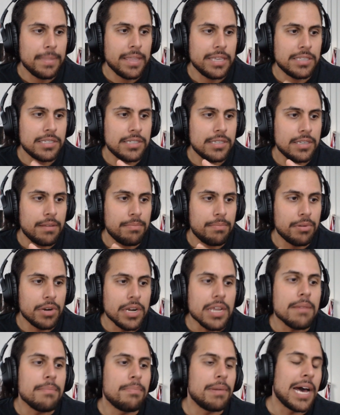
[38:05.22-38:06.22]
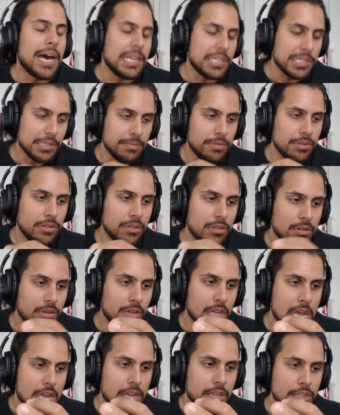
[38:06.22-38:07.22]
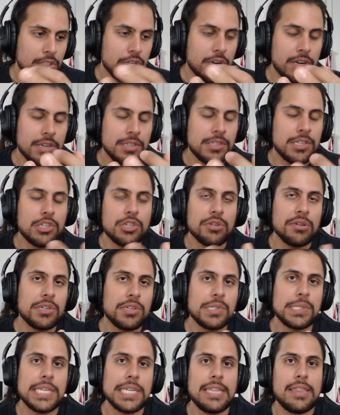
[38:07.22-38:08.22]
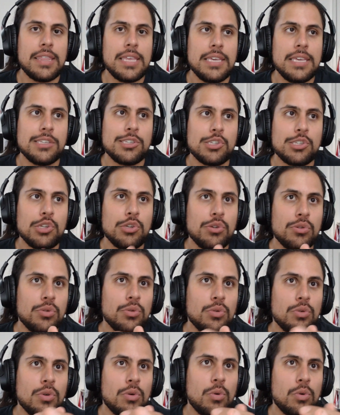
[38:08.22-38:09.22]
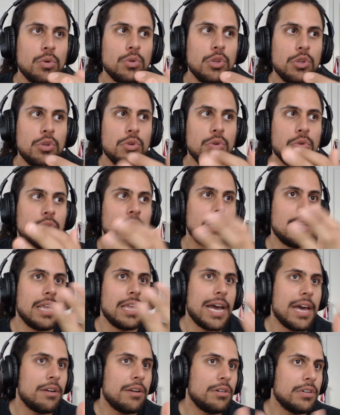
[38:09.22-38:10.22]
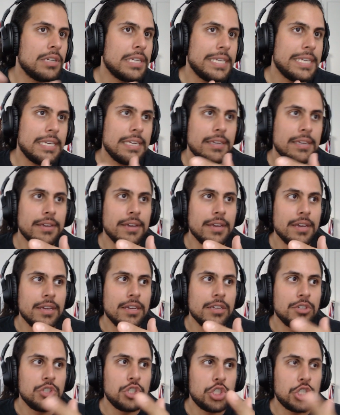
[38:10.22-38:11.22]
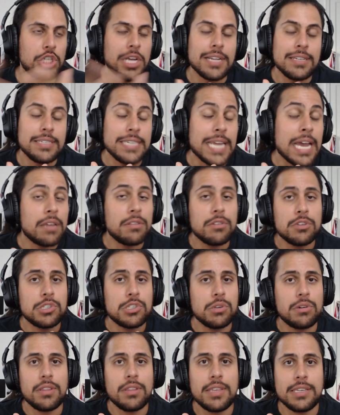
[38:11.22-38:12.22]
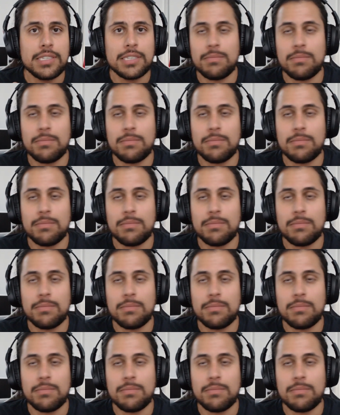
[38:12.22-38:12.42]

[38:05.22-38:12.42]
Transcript: it's pretty impossible during situations like these to unilaterally shut down those sort of things.